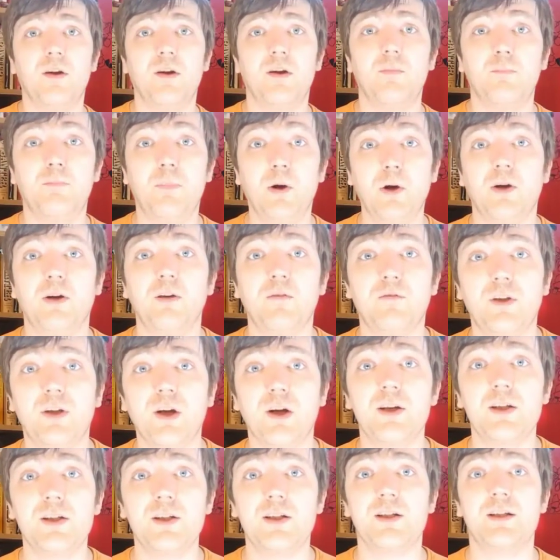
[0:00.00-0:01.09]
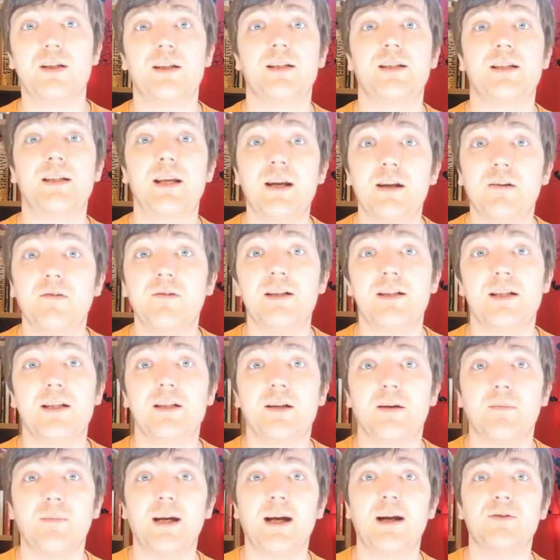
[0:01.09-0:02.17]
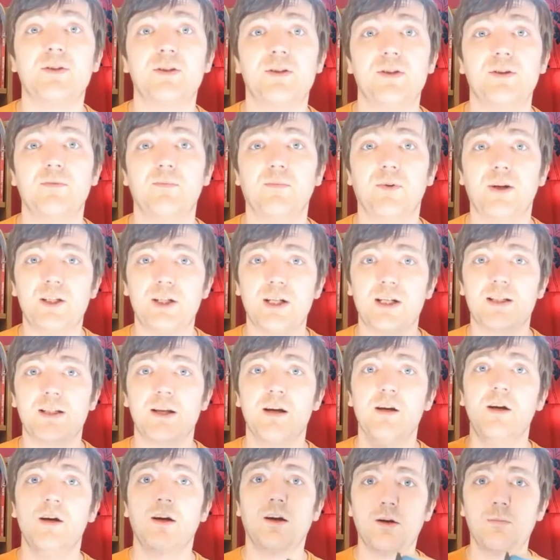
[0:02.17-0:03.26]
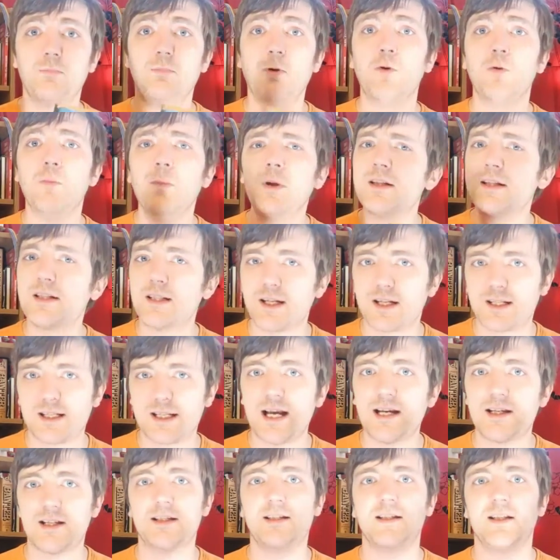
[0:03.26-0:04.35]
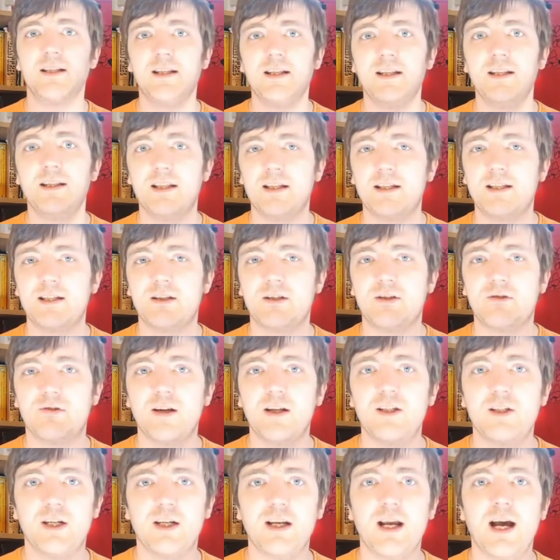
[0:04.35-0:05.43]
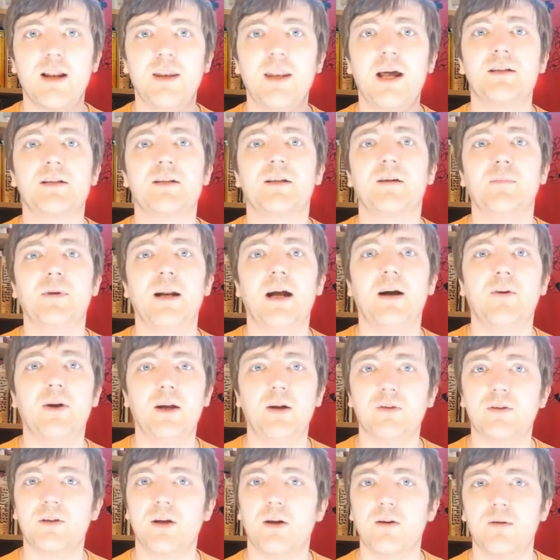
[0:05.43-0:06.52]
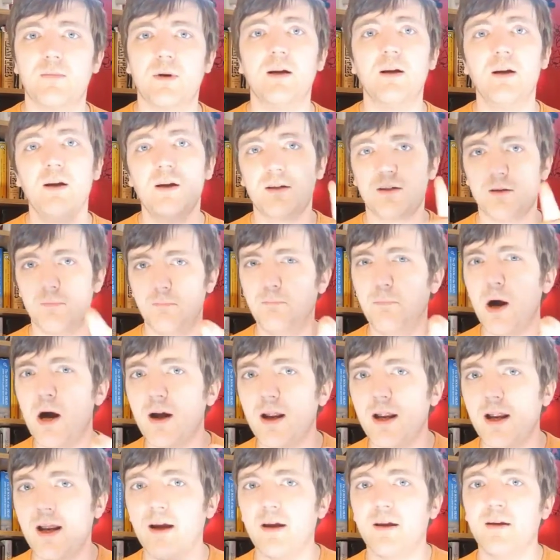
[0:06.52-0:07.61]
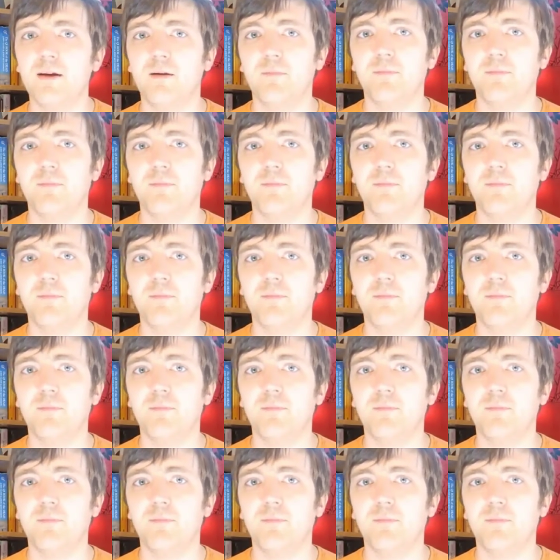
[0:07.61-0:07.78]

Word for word: the Book of Dust series is coming out soon, which is kind of Pullman's successor to the, this trilogy. And that's coming out in October. So buy it.